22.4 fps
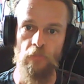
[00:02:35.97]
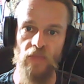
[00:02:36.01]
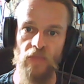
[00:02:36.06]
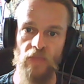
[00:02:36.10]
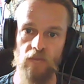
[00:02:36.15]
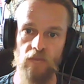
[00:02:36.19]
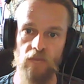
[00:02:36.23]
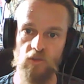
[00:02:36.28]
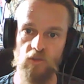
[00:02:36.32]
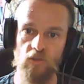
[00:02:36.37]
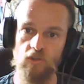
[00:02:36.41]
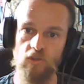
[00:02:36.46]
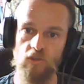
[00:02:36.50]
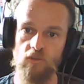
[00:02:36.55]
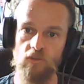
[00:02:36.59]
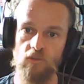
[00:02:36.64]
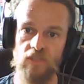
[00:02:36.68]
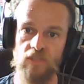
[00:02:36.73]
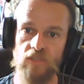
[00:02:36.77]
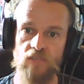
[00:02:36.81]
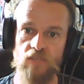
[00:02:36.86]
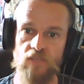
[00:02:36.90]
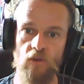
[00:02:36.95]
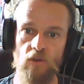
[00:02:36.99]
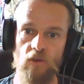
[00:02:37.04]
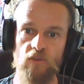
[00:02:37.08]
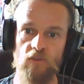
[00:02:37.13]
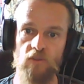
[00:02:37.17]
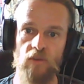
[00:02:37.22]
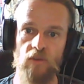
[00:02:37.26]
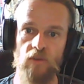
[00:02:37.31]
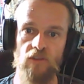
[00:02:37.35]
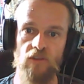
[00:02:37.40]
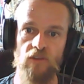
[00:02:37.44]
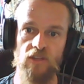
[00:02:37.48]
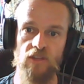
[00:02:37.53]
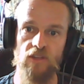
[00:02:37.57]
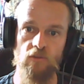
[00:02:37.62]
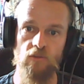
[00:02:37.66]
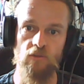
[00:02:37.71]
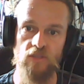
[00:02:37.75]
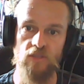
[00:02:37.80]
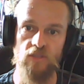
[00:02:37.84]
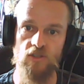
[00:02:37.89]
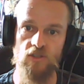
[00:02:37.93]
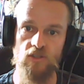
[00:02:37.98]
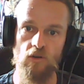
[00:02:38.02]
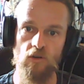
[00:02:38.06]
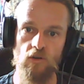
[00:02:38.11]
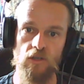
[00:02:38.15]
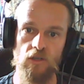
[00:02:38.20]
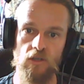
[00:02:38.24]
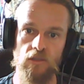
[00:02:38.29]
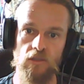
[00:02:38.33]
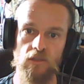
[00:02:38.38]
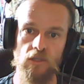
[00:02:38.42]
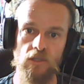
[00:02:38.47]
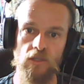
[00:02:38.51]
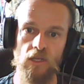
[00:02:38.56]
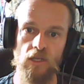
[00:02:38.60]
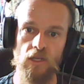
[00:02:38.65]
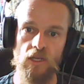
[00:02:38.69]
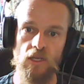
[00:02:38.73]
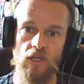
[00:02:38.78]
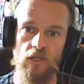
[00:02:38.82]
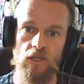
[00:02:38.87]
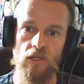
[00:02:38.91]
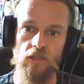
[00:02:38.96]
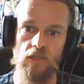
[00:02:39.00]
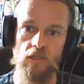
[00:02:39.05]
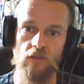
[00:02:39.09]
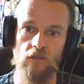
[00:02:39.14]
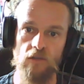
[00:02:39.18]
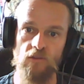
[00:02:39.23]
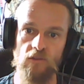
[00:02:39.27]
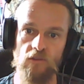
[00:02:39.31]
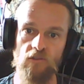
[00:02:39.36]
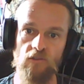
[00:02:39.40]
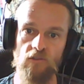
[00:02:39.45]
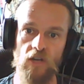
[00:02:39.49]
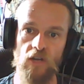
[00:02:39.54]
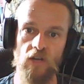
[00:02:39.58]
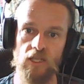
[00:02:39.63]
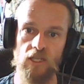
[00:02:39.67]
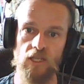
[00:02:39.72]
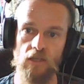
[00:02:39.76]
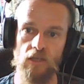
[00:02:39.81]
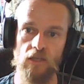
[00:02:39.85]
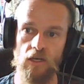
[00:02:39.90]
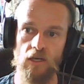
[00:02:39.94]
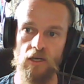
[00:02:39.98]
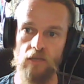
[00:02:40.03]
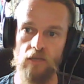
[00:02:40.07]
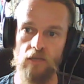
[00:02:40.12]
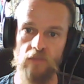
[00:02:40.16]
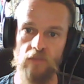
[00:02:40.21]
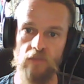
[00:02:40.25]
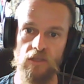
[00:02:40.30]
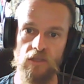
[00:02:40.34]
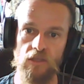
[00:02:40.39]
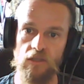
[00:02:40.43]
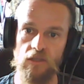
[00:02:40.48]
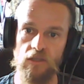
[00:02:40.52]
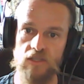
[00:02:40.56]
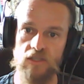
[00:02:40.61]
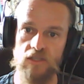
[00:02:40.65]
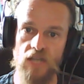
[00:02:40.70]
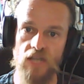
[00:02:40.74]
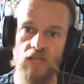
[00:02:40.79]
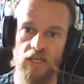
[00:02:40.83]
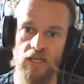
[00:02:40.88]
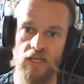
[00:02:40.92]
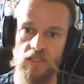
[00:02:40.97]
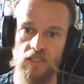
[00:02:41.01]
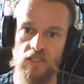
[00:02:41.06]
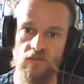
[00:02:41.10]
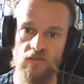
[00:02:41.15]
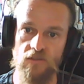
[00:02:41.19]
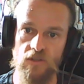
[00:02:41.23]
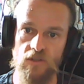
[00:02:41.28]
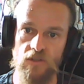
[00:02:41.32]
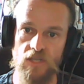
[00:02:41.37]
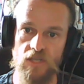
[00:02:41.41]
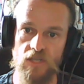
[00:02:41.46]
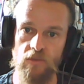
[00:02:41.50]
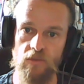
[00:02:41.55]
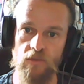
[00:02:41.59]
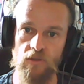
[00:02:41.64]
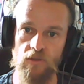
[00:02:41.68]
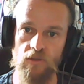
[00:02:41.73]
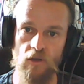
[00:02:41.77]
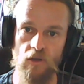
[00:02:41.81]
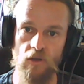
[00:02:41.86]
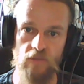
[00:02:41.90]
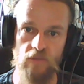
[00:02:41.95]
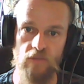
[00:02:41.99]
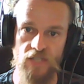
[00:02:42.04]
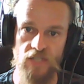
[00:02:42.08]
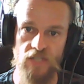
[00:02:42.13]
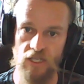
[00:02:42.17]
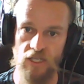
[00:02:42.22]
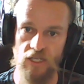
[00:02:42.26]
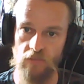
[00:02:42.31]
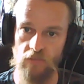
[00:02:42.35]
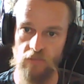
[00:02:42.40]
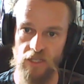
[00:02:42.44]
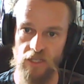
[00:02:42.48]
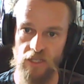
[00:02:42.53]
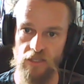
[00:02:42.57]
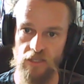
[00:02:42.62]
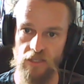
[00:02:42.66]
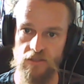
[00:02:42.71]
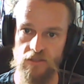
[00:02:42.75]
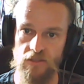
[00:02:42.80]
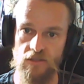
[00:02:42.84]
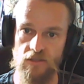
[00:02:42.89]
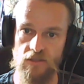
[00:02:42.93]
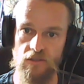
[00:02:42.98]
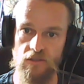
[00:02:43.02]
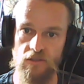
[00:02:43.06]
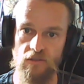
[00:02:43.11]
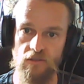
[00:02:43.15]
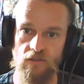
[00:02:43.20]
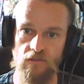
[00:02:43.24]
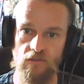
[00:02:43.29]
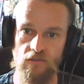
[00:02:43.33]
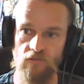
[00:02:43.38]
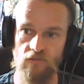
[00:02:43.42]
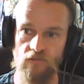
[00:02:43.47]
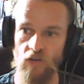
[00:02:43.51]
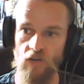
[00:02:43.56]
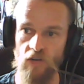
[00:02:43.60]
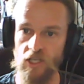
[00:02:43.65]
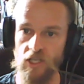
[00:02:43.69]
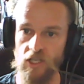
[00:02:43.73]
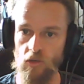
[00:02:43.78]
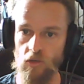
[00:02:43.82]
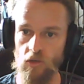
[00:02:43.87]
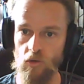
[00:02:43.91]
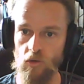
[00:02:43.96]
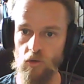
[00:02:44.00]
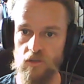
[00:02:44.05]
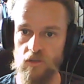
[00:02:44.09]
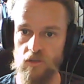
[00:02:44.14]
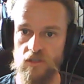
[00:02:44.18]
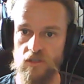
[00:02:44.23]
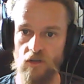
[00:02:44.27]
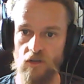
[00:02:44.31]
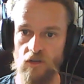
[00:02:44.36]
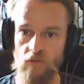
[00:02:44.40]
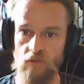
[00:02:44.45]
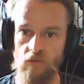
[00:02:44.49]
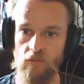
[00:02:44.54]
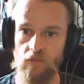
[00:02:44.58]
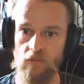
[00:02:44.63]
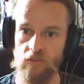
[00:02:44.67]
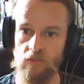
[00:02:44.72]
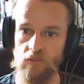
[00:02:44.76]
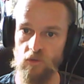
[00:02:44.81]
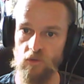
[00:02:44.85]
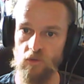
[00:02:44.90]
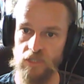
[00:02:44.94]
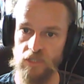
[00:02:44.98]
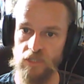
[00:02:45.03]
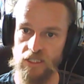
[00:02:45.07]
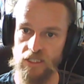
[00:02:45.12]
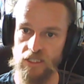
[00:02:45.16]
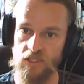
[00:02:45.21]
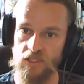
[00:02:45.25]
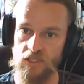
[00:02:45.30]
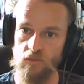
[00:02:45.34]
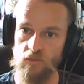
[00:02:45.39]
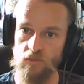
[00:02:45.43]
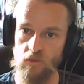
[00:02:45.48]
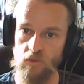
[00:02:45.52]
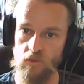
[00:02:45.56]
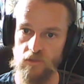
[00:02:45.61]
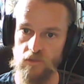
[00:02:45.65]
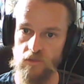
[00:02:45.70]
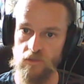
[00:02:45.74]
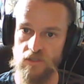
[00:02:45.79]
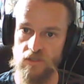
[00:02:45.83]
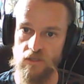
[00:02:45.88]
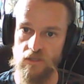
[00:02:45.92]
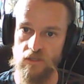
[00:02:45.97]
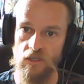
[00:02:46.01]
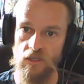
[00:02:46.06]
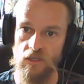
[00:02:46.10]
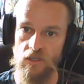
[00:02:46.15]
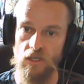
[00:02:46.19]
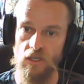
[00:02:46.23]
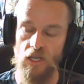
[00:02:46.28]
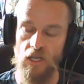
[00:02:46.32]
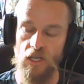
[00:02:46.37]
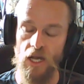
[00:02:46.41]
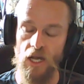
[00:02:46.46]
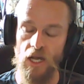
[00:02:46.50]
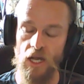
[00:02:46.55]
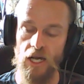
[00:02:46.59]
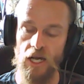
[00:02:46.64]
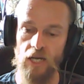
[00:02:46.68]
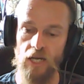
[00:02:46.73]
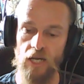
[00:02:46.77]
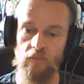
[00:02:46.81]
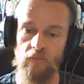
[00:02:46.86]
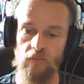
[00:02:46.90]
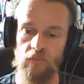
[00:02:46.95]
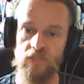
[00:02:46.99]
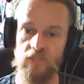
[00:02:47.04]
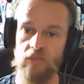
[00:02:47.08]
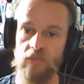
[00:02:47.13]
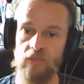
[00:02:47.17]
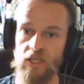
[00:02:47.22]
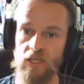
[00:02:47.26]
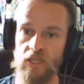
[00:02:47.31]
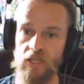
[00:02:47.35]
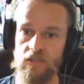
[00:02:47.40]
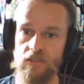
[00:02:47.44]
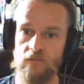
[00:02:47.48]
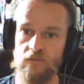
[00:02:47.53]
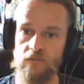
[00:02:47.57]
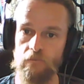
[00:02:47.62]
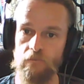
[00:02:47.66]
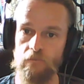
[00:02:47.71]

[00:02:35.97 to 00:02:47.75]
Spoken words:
You could do a mix of both, but I think it would be stronger. If you're fighting Astartes, for example, I'd be taking Bloodletters. If you're fighting Orcs, I'd probably more leaning towards Demonettes.